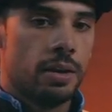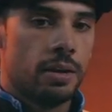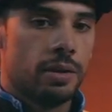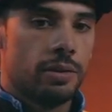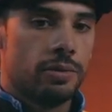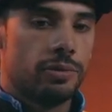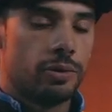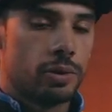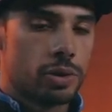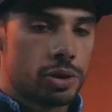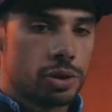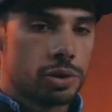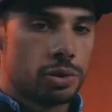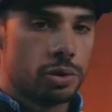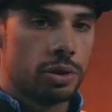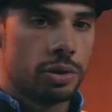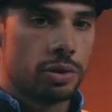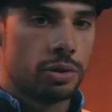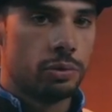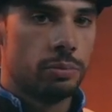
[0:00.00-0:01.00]
For
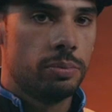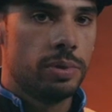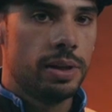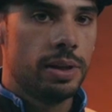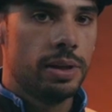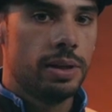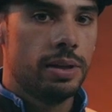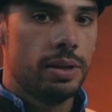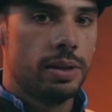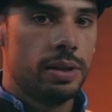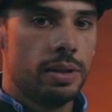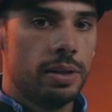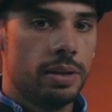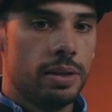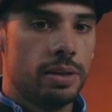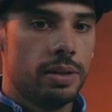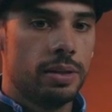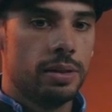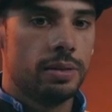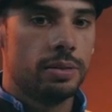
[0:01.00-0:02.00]
sure, to
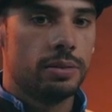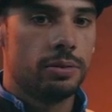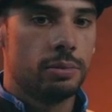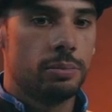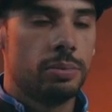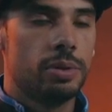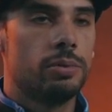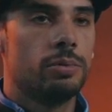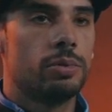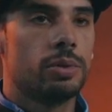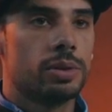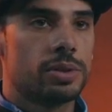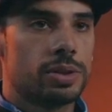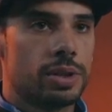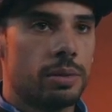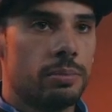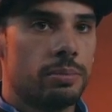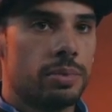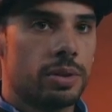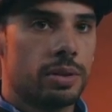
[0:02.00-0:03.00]
be world
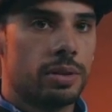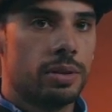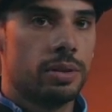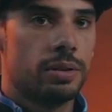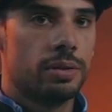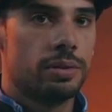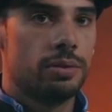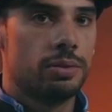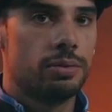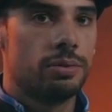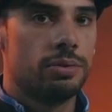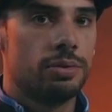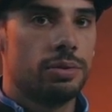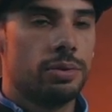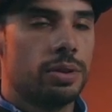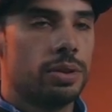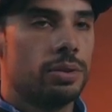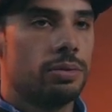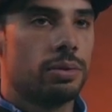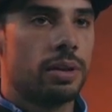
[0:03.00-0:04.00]
champion, you
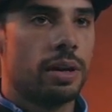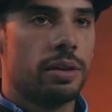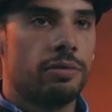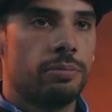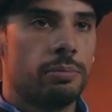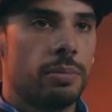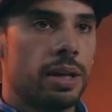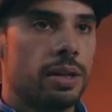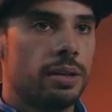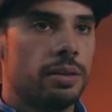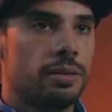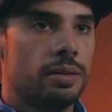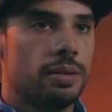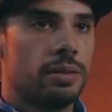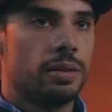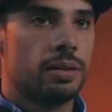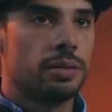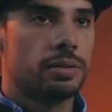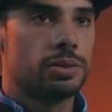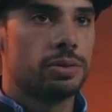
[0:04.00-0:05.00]
need to have many
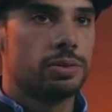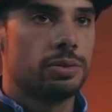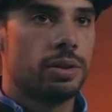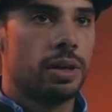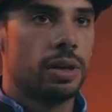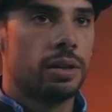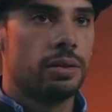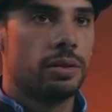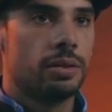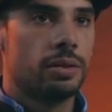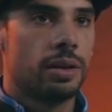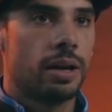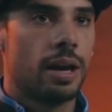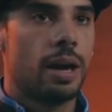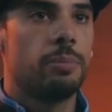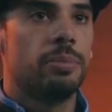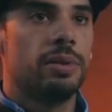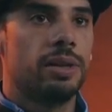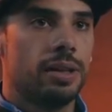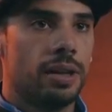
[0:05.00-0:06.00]
details together
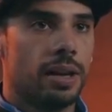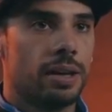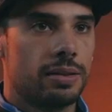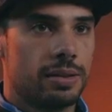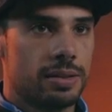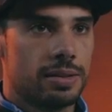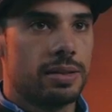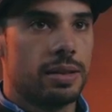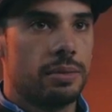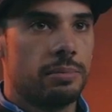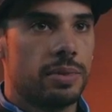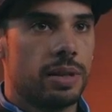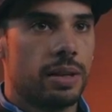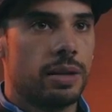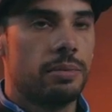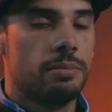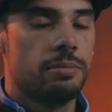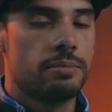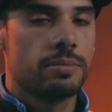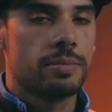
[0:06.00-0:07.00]
happening at the same
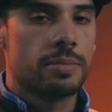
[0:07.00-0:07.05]
time.